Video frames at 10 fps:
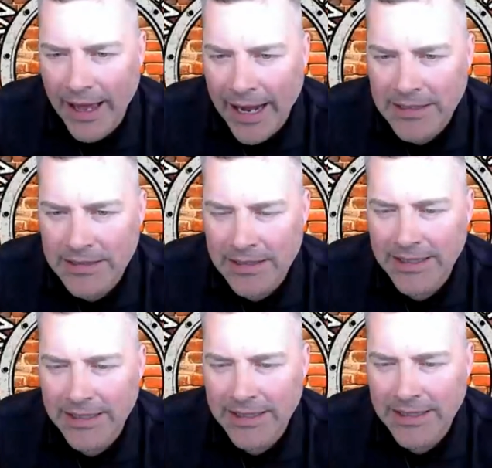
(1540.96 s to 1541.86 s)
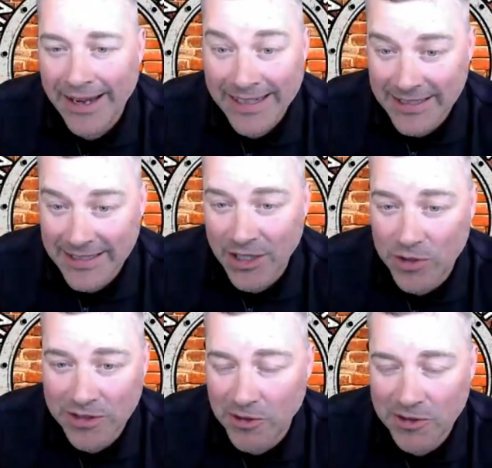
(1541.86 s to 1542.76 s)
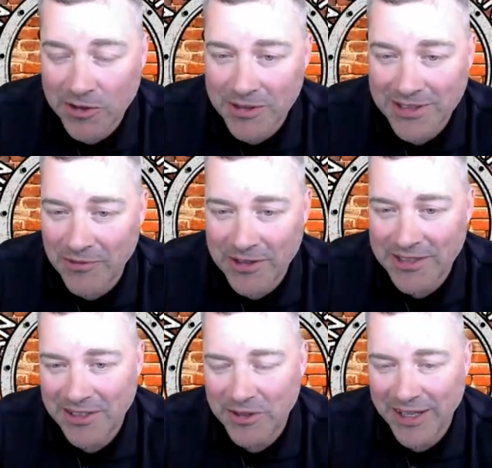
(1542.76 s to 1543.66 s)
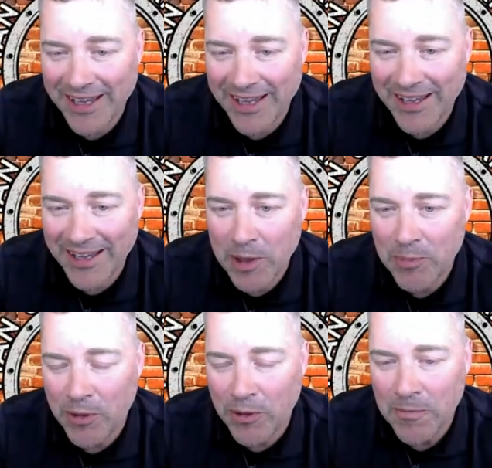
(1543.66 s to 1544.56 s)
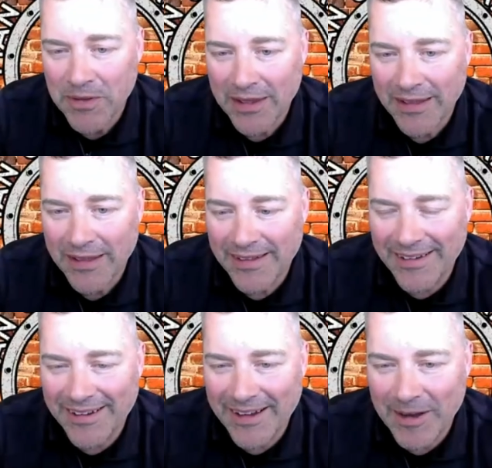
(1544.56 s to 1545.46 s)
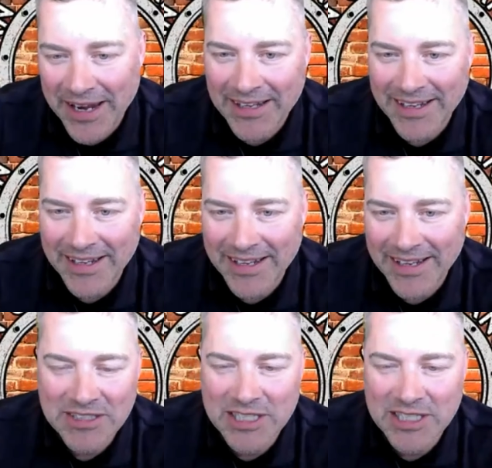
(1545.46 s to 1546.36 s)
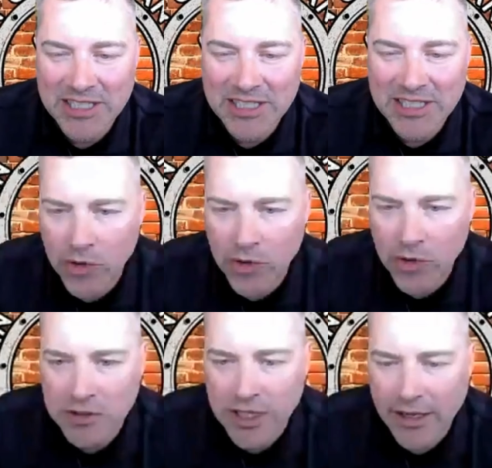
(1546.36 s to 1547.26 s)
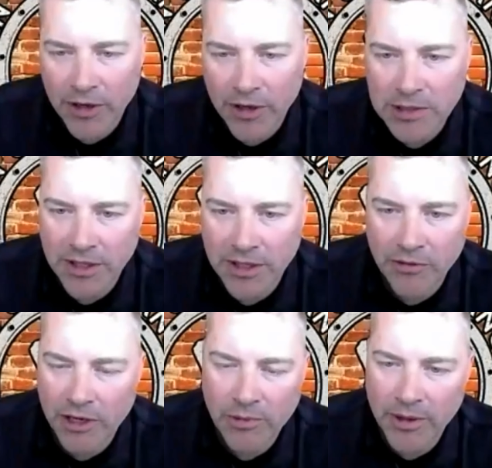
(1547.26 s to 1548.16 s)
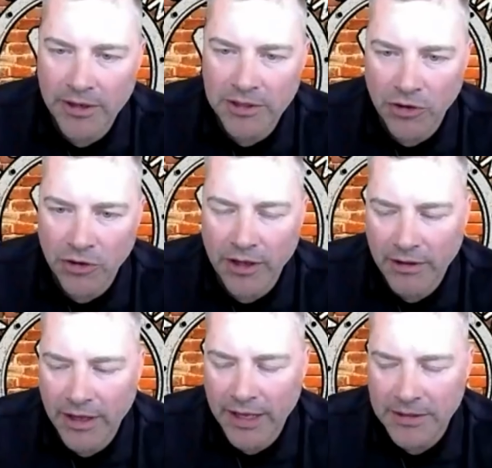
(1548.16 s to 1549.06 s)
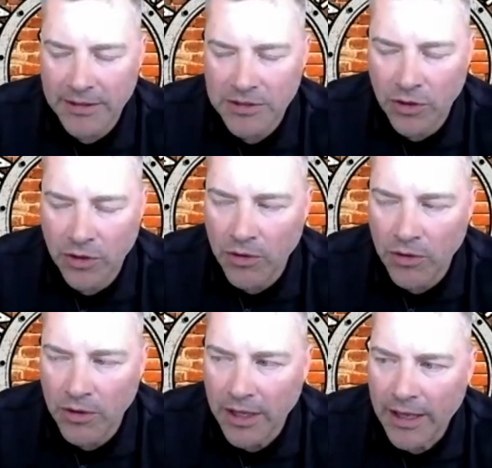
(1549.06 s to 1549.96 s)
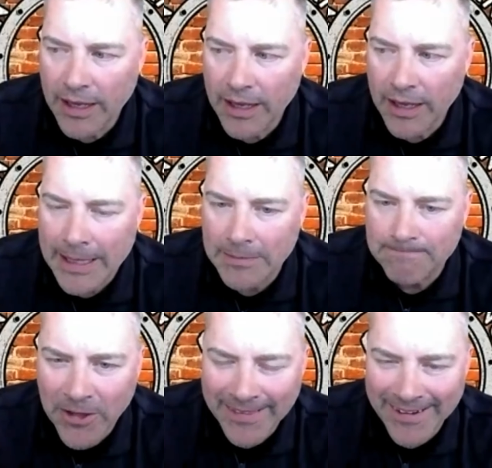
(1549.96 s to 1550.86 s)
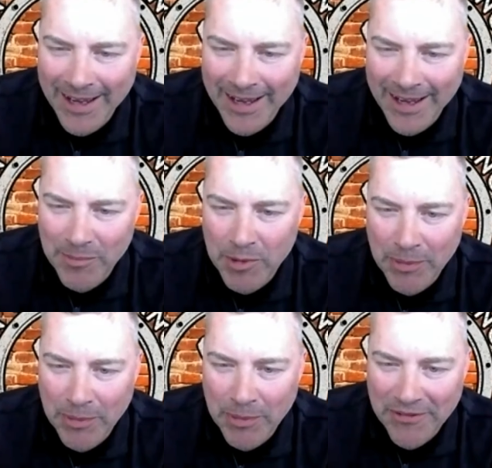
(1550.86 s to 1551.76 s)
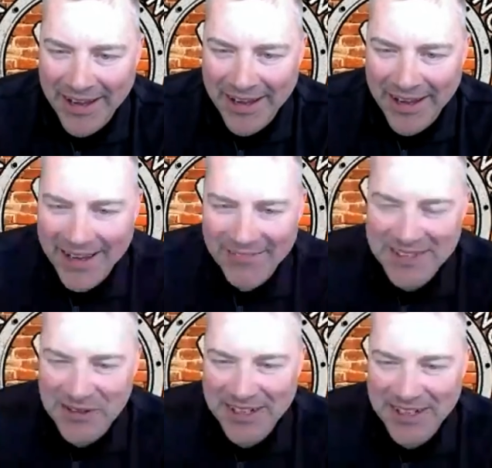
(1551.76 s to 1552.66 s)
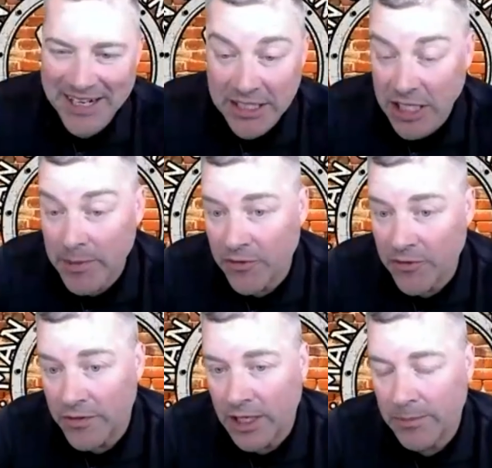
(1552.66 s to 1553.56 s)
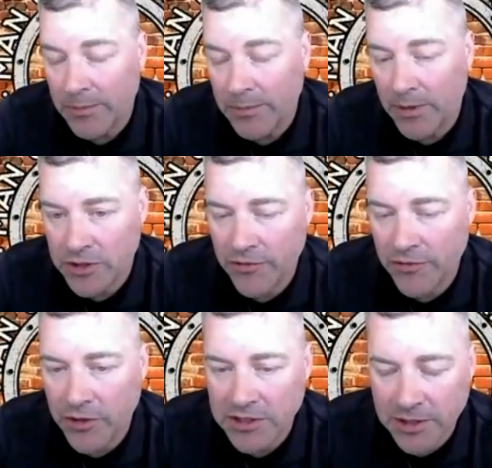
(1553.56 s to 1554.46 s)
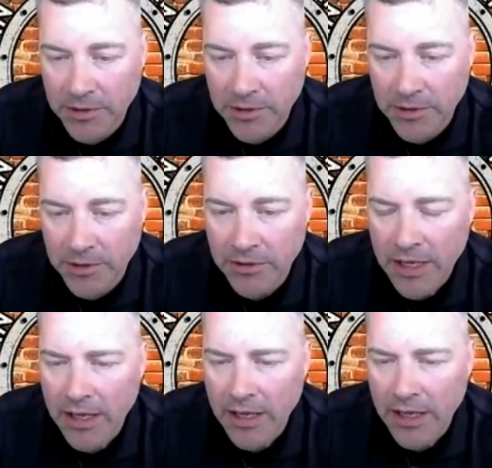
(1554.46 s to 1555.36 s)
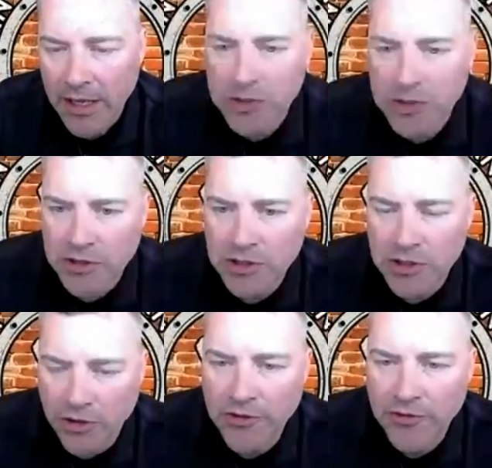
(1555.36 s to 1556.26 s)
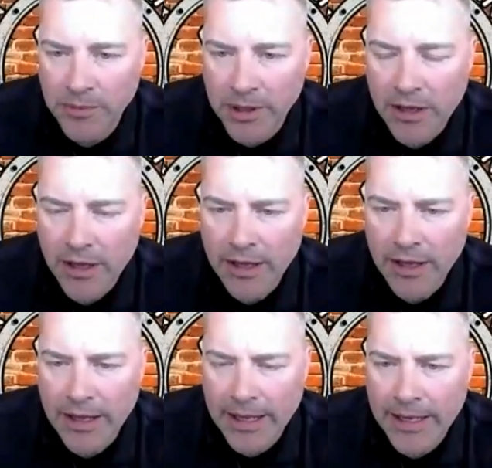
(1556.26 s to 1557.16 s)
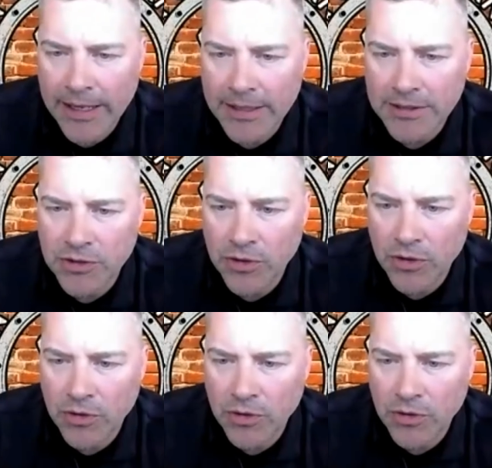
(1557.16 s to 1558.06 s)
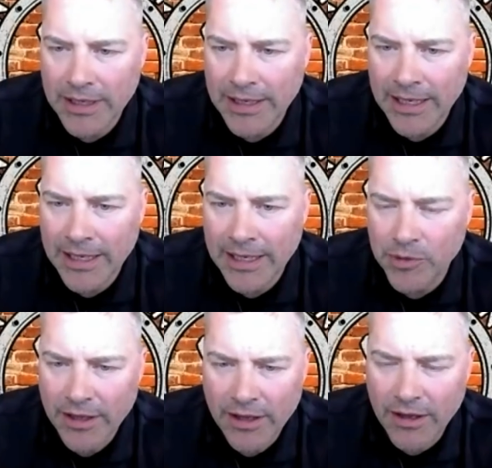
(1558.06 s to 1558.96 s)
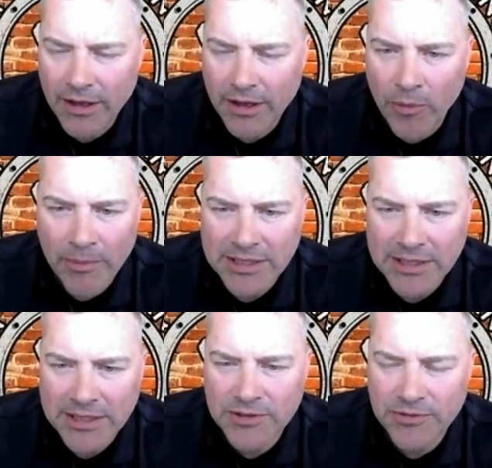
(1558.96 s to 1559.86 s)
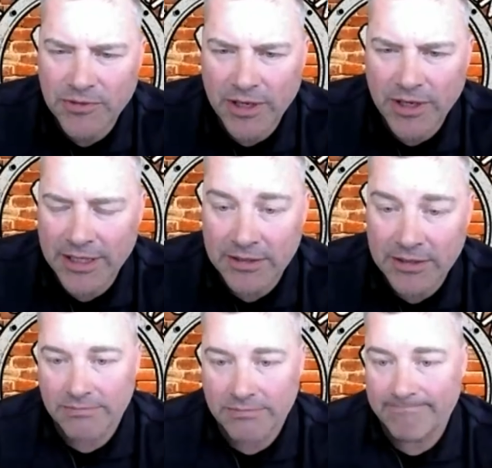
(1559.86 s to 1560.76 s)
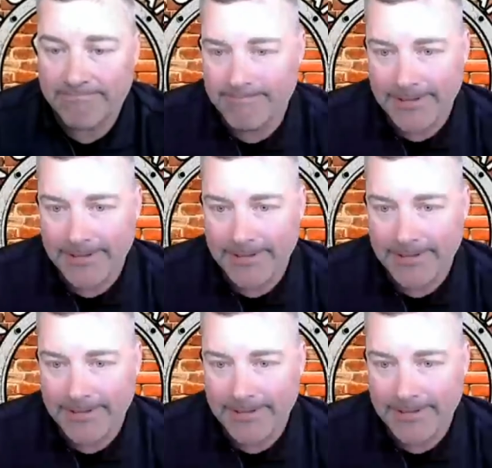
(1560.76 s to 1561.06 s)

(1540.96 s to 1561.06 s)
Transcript: and actually I see the results almost every single day of people, connecting, they send me the photos, brings me an incredible amount of joy. And so I think you get that I'm a big fan of this organization. I'm involved in a couple of others that are very similar, but this is where it all started for me. And so really our message is